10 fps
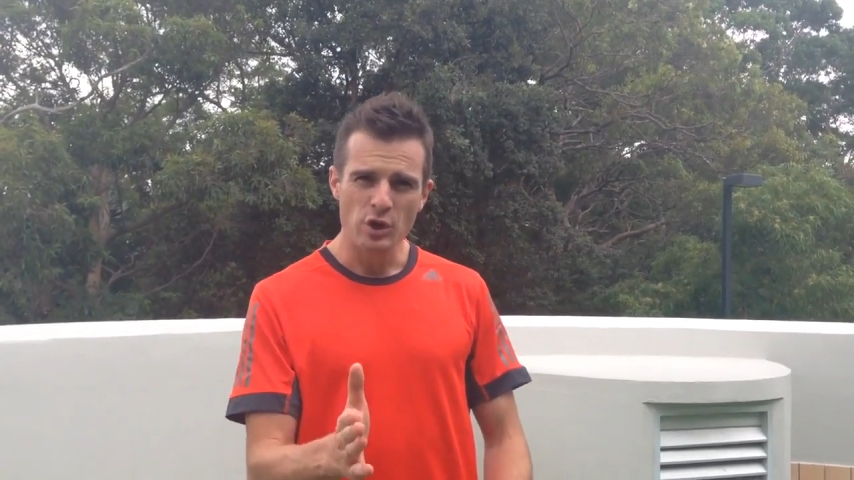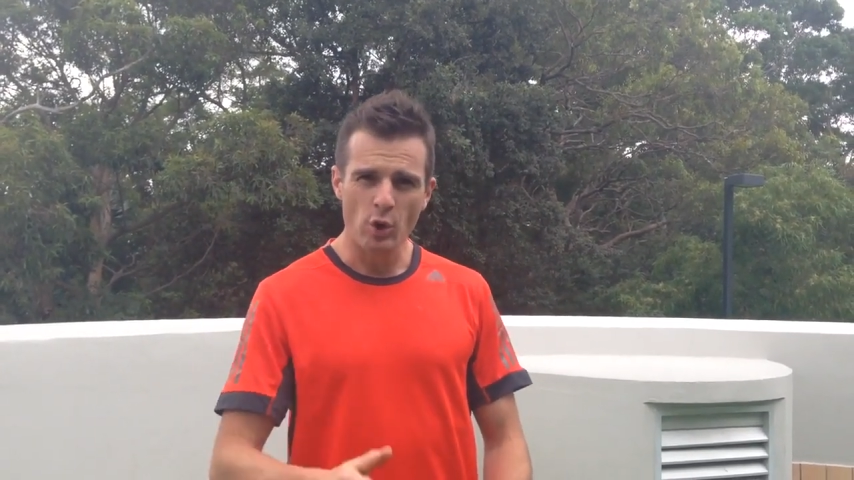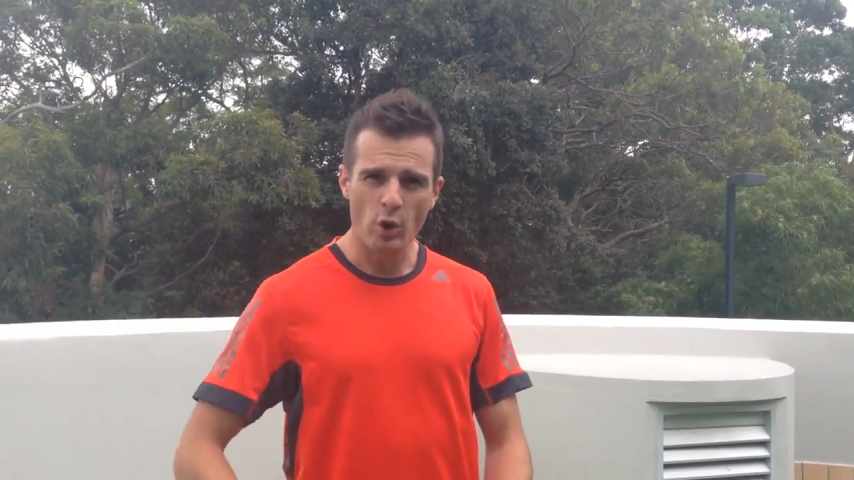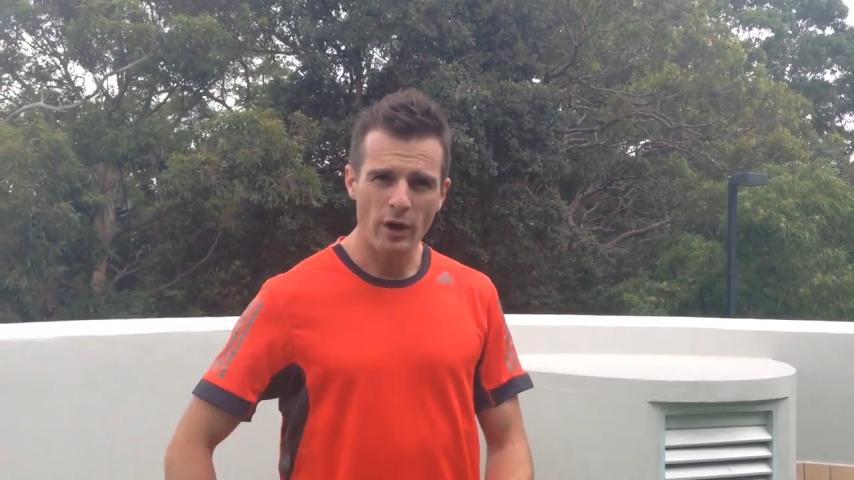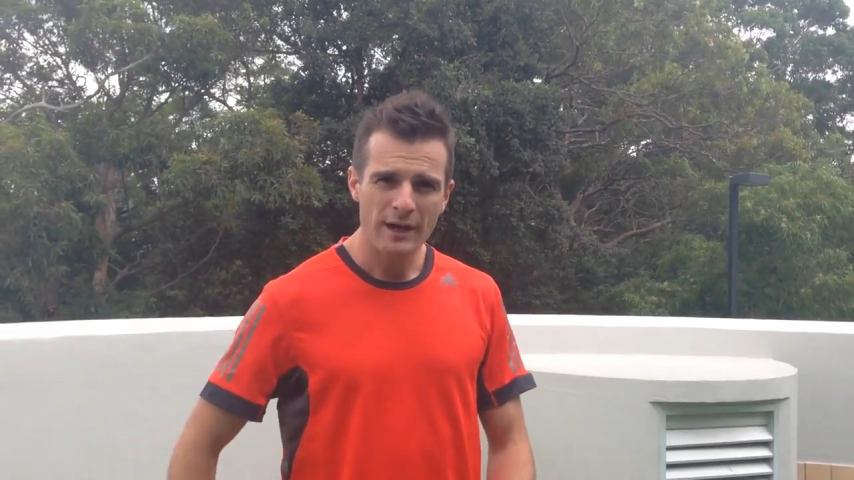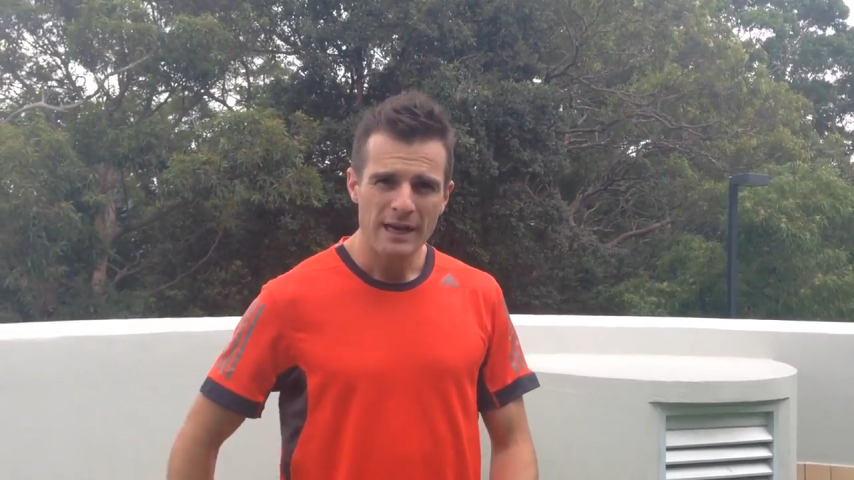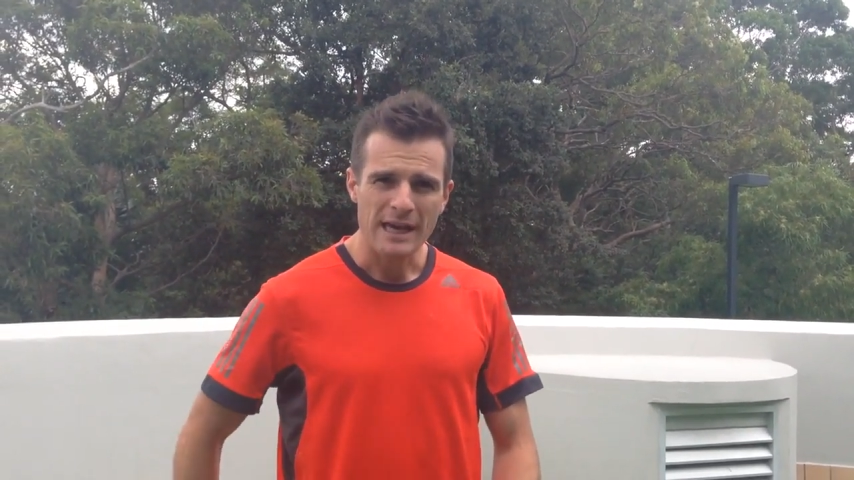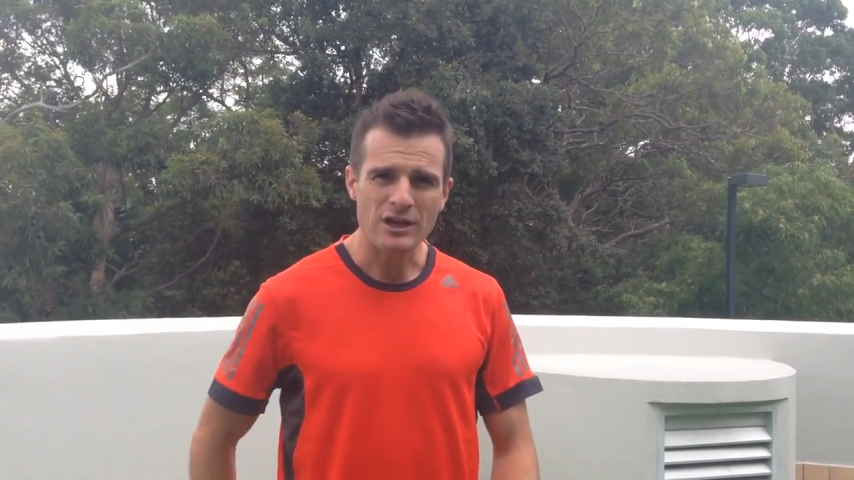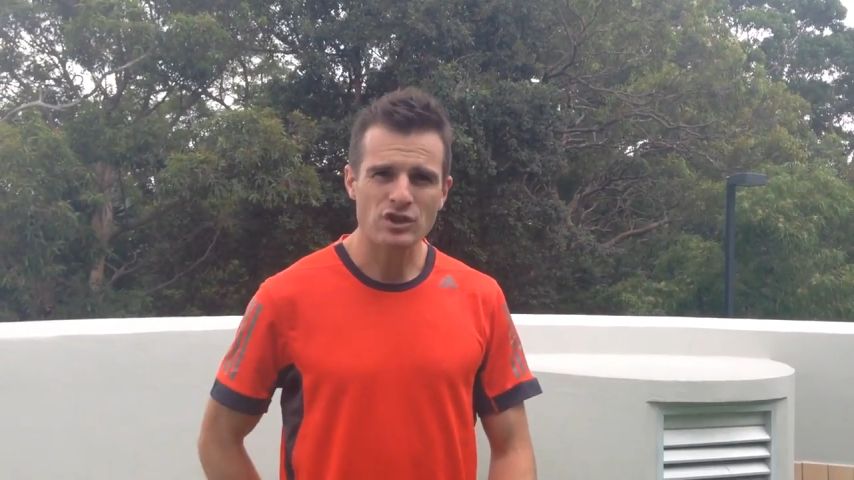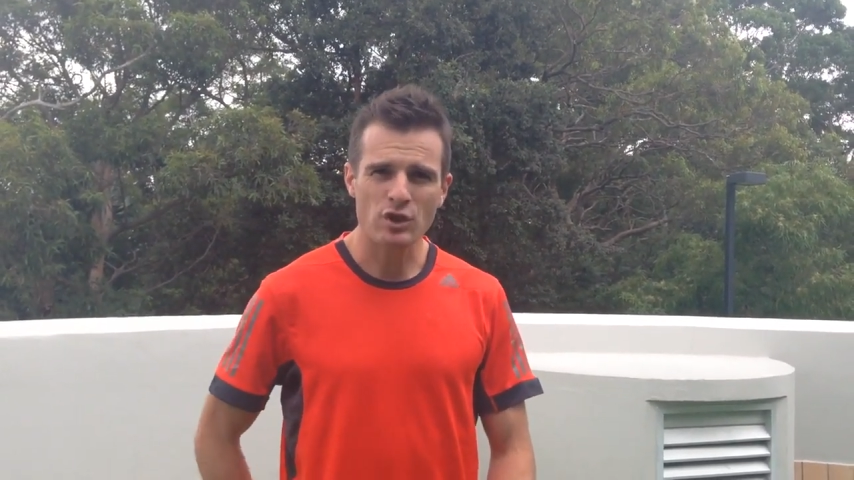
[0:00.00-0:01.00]
your
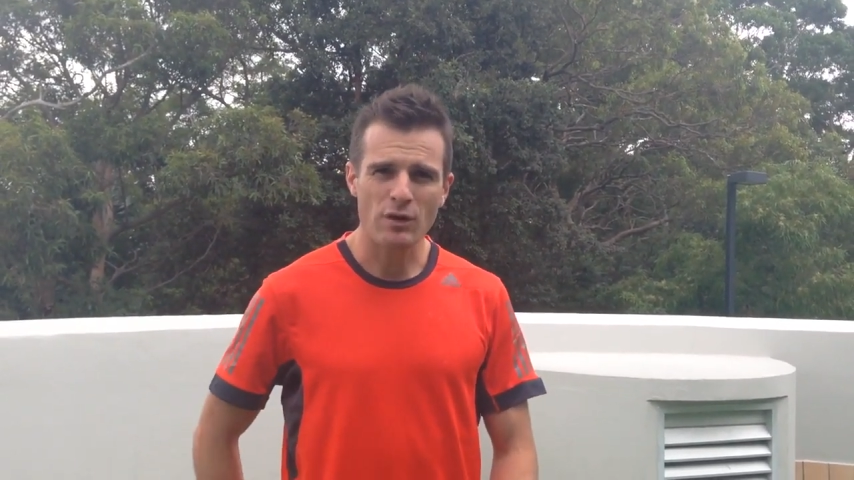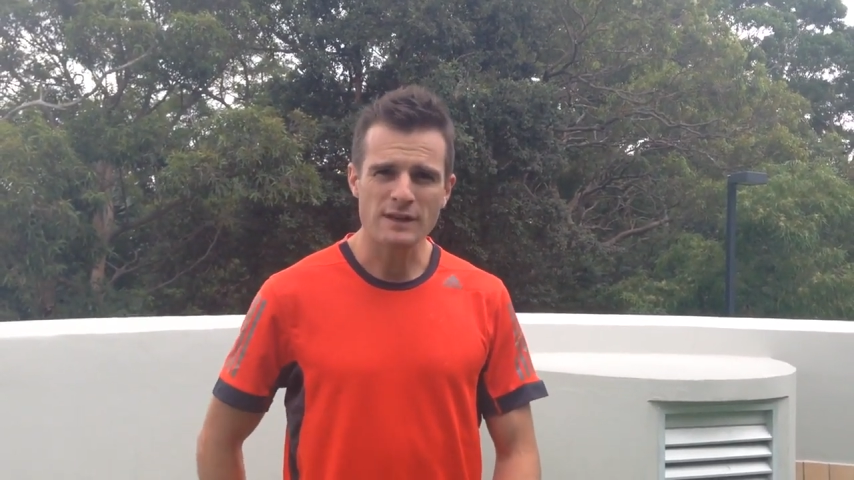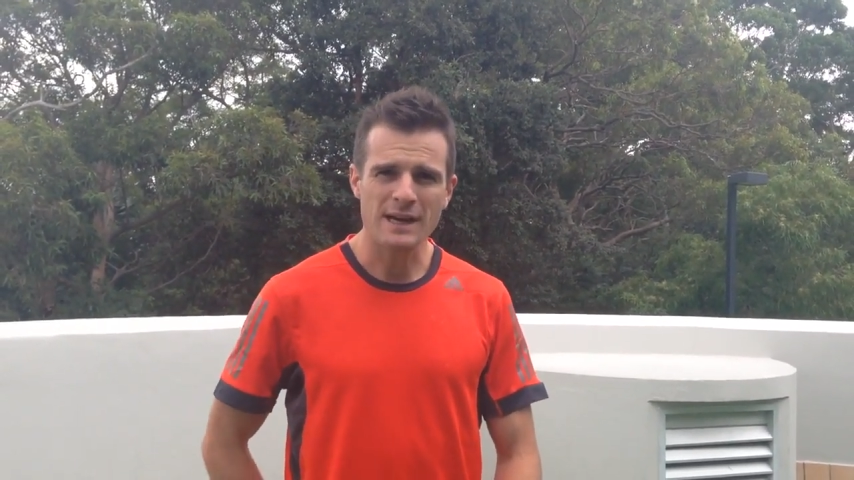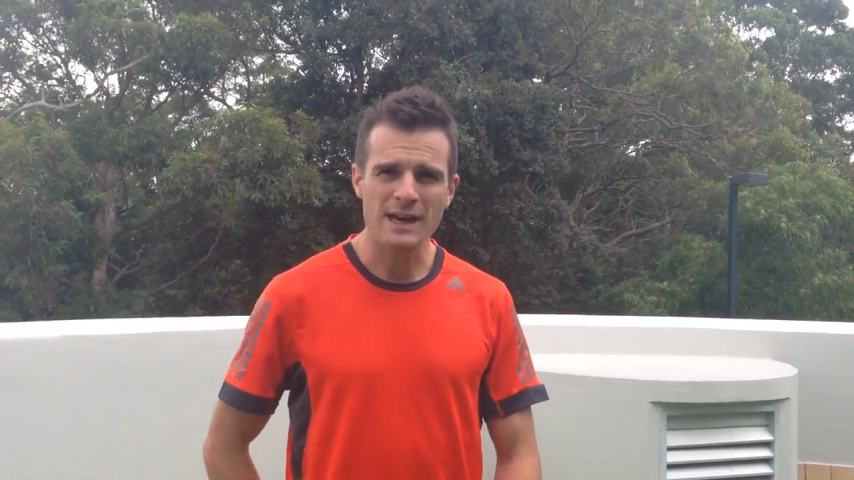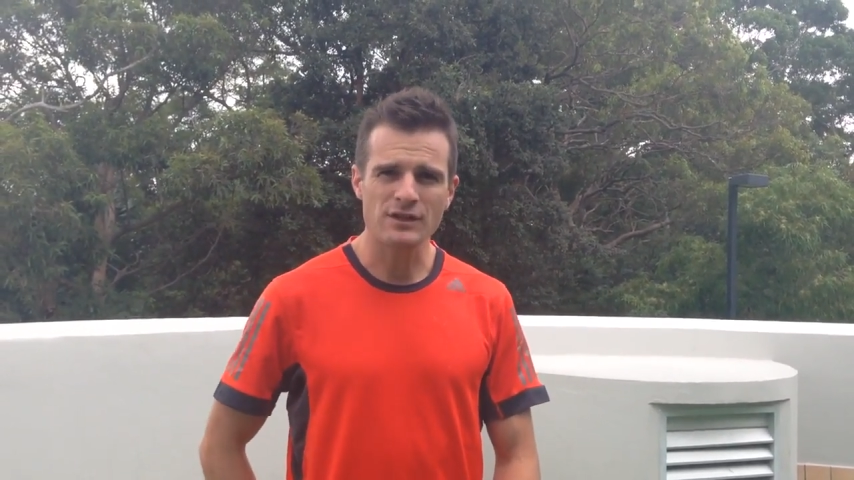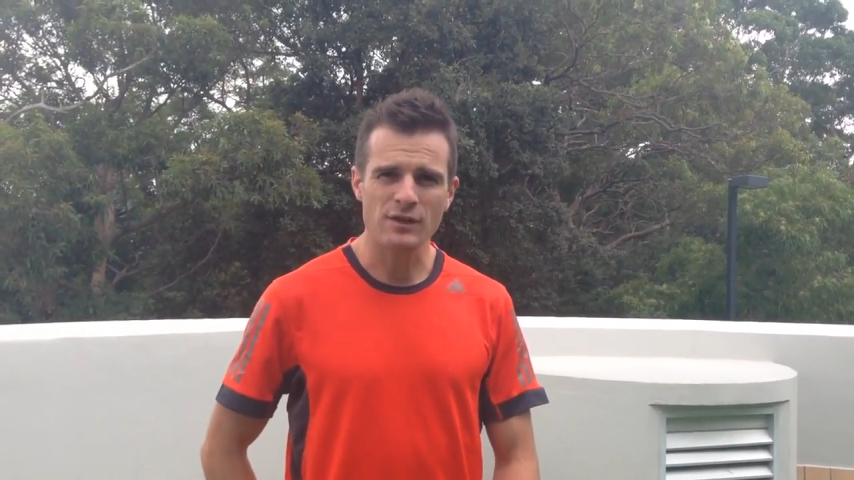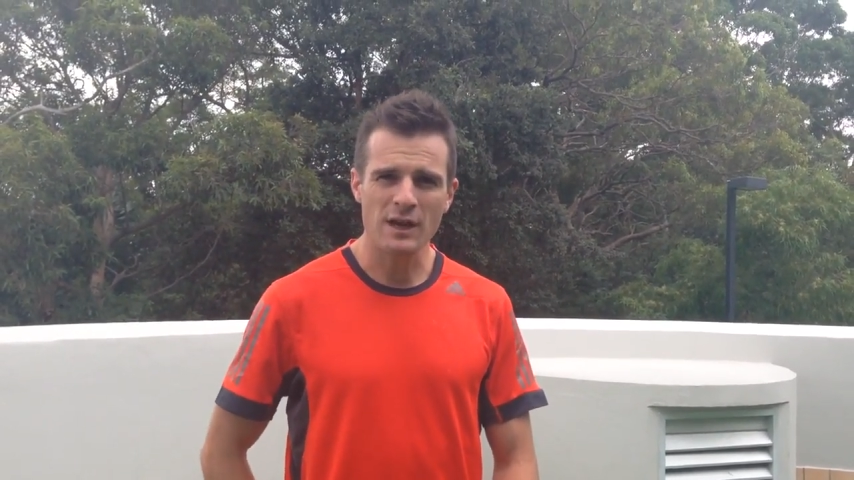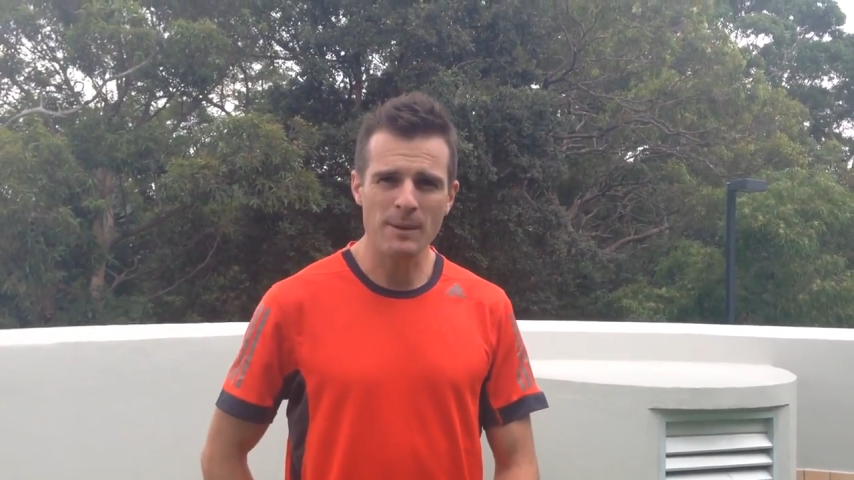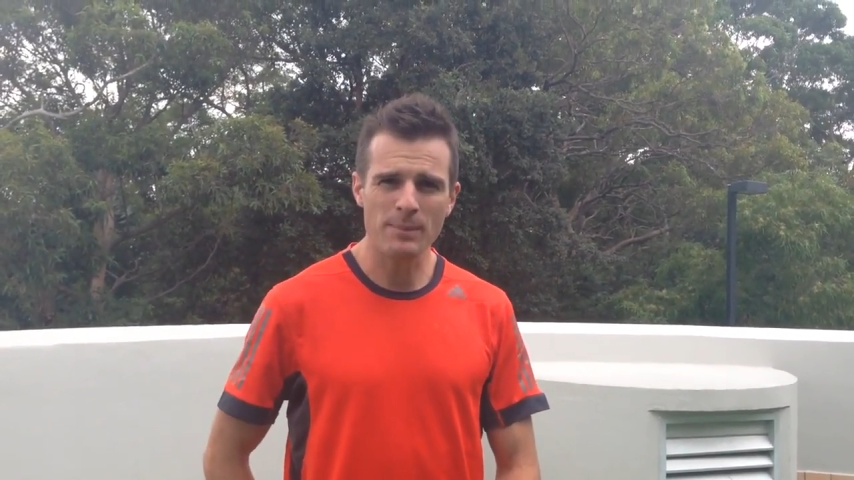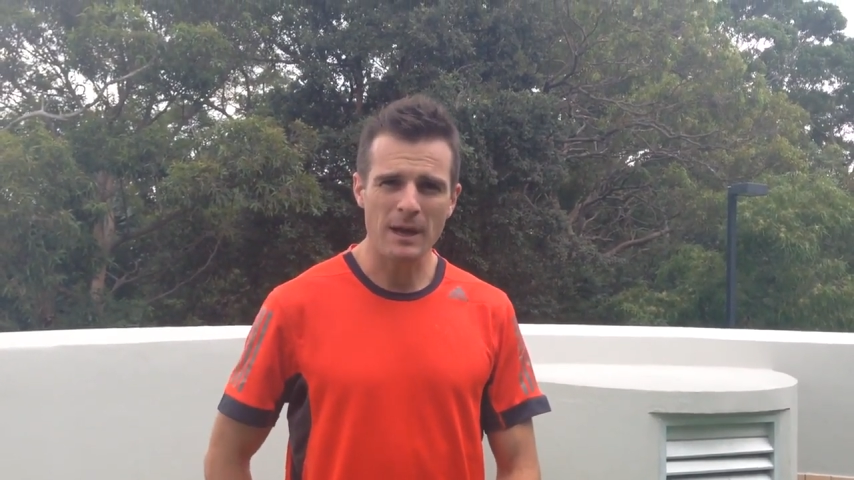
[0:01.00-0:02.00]
external rotators of
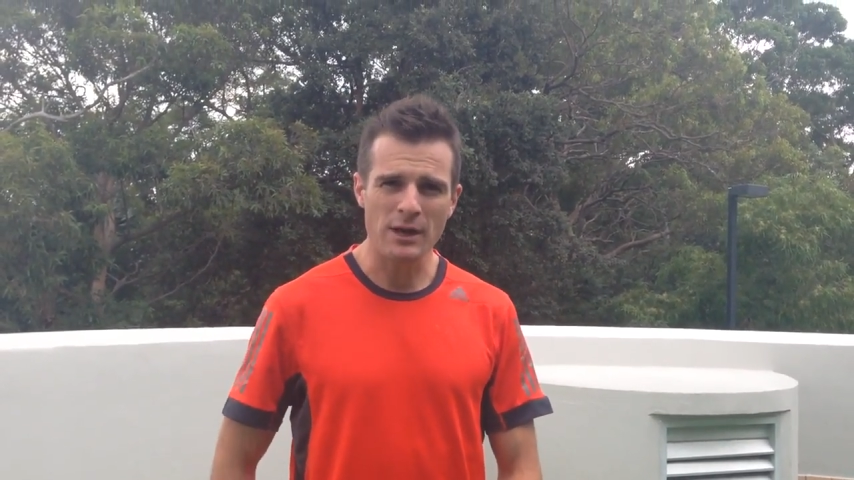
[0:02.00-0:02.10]
your hip